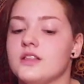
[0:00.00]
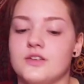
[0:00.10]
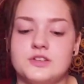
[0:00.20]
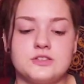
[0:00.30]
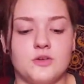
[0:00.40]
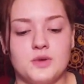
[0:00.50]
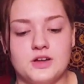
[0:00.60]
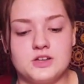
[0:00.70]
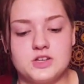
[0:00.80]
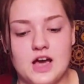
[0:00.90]
Love it so
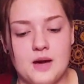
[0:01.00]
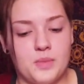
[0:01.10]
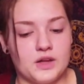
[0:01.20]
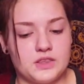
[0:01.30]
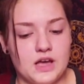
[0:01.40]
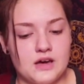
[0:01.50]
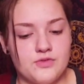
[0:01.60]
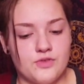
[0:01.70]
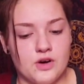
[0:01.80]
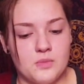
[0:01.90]
much. I bought
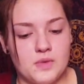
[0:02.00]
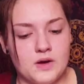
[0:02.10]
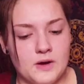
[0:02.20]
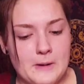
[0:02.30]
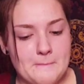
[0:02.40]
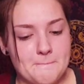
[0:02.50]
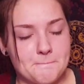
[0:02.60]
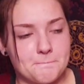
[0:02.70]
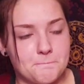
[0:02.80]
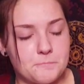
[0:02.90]
that from
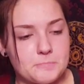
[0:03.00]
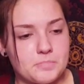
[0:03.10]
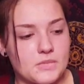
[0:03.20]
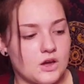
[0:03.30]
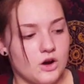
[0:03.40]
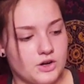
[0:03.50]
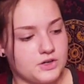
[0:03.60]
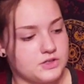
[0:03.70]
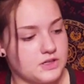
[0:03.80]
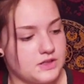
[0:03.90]

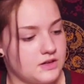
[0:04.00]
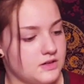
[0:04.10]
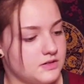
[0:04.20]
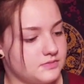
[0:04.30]
Gardner's, I think.